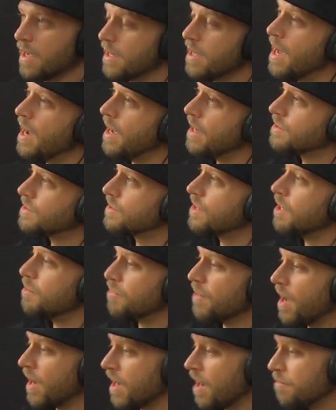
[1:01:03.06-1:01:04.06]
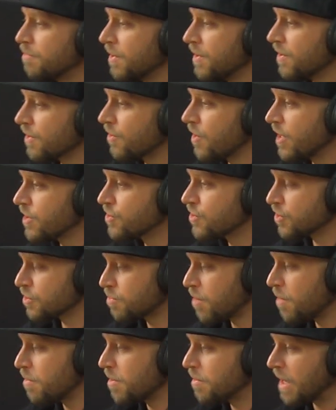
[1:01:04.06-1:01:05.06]
yeah, yeah, it's deep. Like I've been to
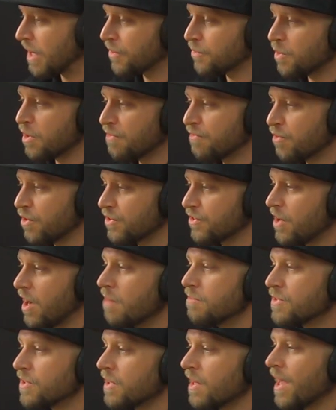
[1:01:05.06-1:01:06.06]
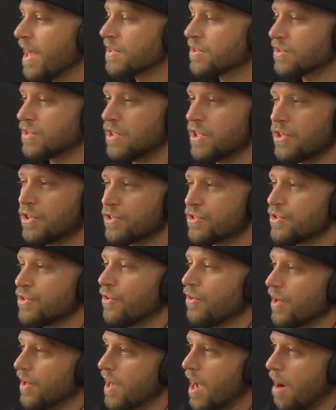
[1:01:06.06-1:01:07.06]
Christchurch probably about three or four times in the last year or
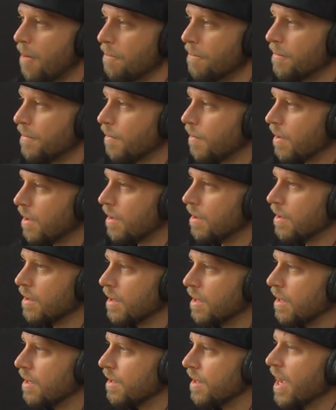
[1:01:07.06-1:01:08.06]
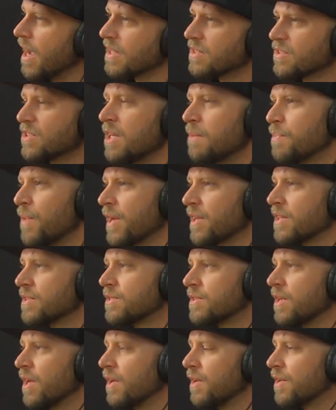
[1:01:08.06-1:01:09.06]
two, and um, yeah, it's deep. Like
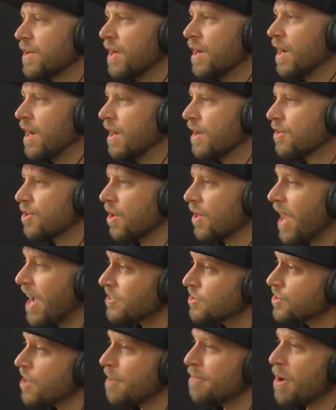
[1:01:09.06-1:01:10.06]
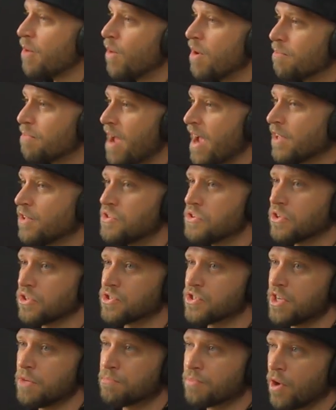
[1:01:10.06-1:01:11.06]
the, the the the last time I went back, you
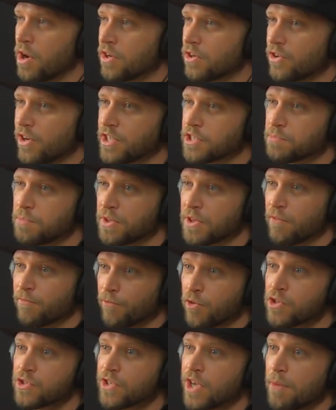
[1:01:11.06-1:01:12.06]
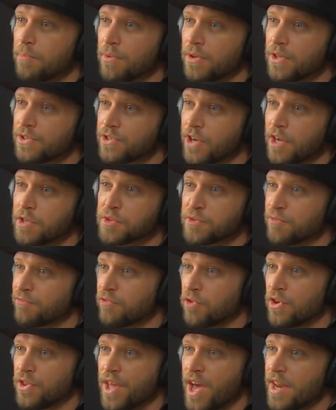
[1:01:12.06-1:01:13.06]
could see progress, but the first couple of times
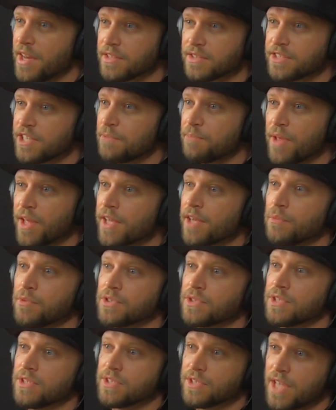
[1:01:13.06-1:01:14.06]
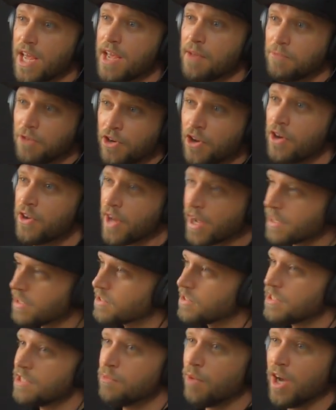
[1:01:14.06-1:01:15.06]
before that, it seemed like it was the same, you know. And I
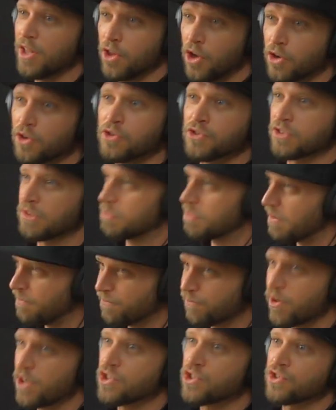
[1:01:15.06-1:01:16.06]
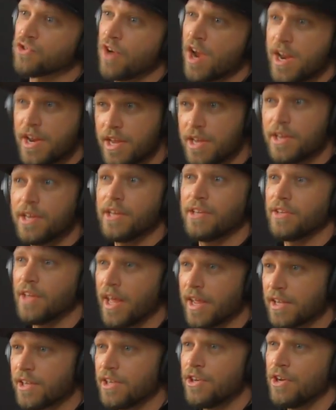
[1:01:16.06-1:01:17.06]
could see why locals would be frustrated and
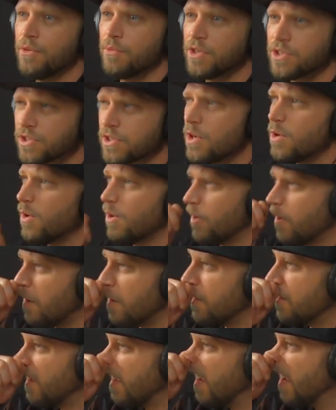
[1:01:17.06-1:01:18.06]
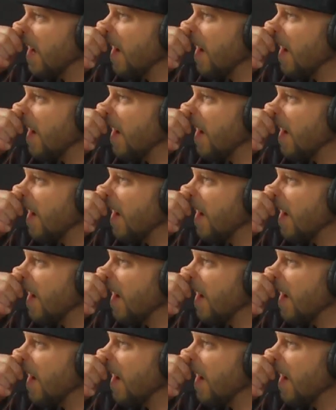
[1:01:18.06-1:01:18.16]
like, you know, what's going on.